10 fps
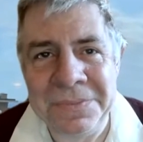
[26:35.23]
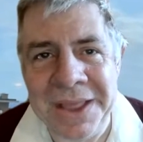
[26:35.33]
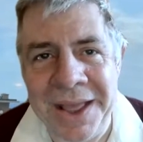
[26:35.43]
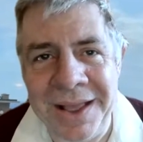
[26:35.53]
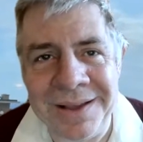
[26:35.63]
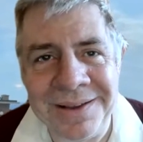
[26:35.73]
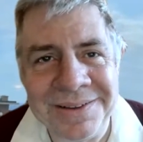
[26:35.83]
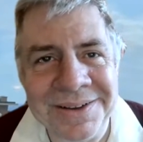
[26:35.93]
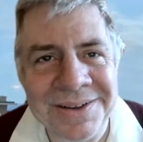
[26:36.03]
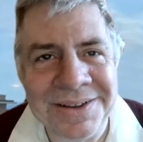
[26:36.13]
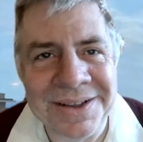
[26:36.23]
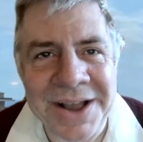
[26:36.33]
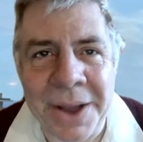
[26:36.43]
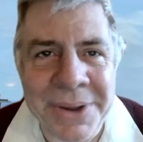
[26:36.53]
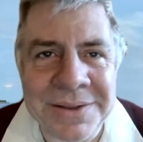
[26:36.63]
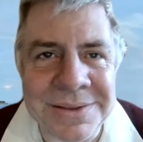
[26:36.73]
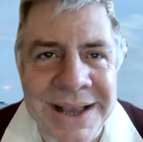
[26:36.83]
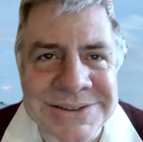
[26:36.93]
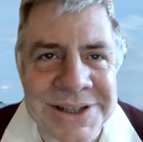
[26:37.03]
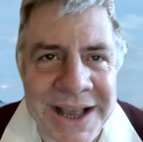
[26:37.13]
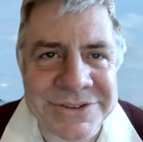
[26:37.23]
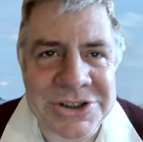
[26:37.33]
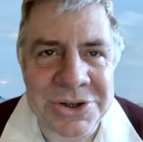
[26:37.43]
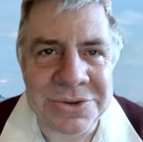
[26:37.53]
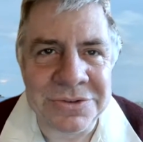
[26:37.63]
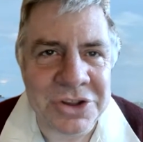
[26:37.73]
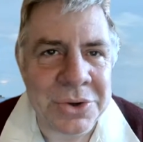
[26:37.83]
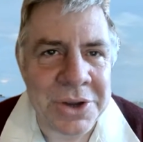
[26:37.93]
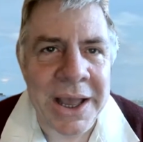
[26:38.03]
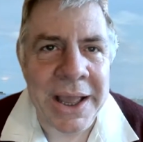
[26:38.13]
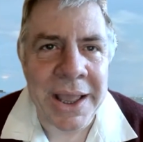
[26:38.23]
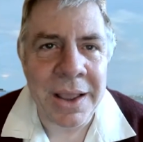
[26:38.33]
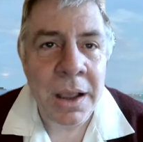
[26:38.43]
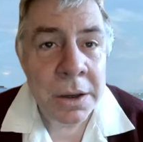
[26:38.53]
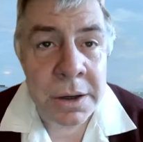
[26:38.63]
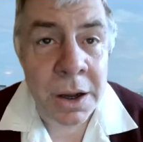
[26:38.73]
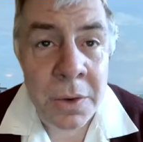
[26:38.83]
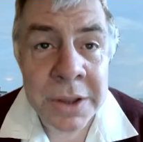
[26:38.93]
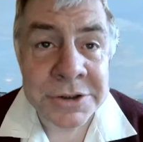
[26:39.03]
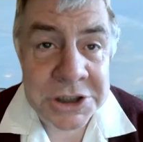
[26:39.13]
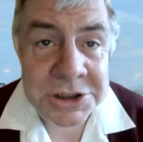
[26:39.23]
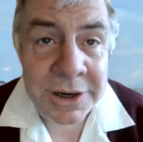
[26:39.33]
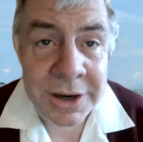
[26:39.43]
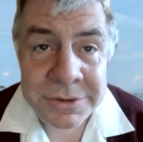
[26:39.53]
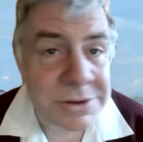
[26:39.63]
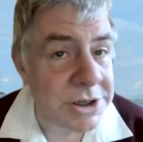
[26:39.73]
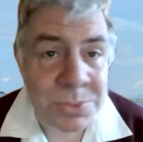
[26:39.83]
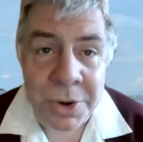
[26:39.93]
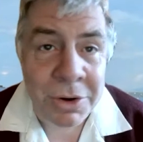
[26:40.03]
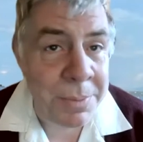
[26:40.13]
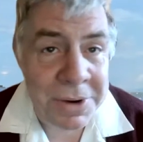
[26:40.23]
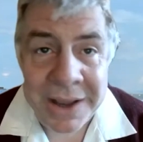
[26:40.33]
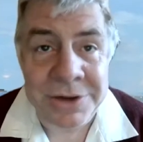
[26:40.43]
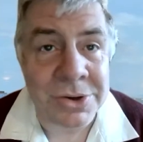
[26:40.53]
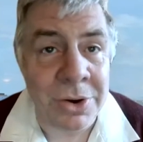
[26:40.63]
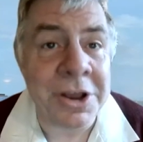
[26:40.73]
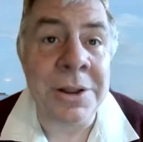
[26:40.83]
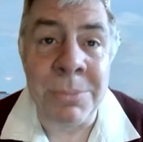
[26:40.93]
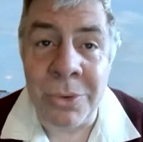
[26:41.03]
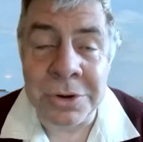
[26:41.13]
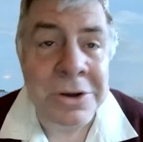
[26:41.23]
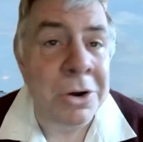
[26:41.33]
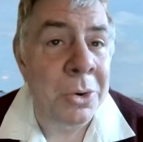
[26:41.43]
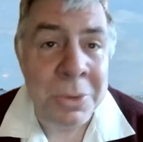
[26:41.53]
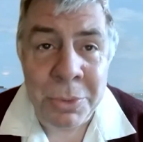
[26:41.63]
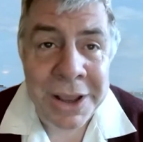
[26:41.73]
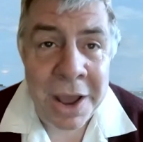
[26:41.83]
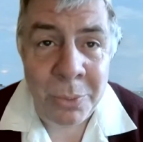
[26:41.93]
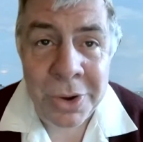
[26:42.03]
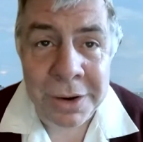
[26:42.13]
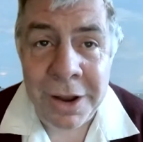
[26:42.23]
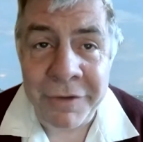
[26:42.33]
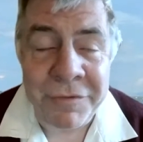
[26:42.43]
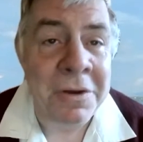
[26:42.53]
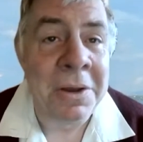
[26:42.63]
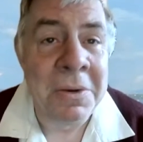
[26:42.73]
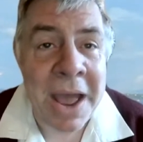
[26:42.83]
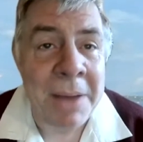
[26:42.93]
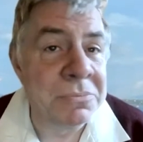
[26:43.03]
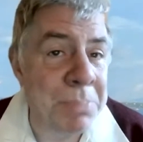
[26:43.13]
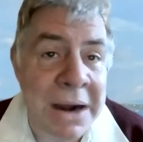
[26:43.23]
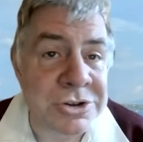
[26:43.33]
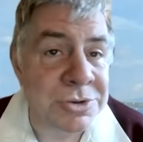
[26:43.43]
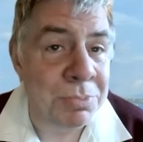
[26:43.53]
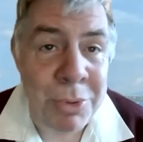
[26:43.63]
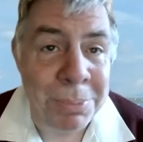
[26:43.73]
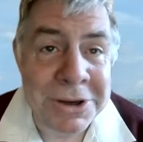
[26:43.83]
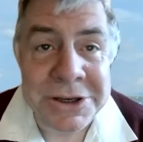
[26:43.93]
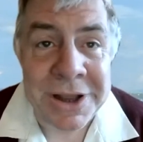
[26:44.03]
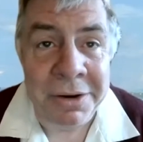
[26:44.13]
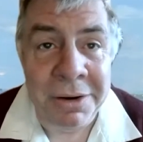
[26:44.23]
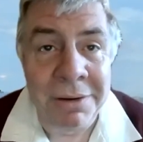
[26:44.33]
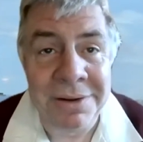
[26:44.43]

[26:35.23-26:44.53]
yeah. I mean, that's the attitude of the UK. You know, the City of London doesn't want to open at eight o'clock anymore. Oh, we want to get our work life um, balance properly done.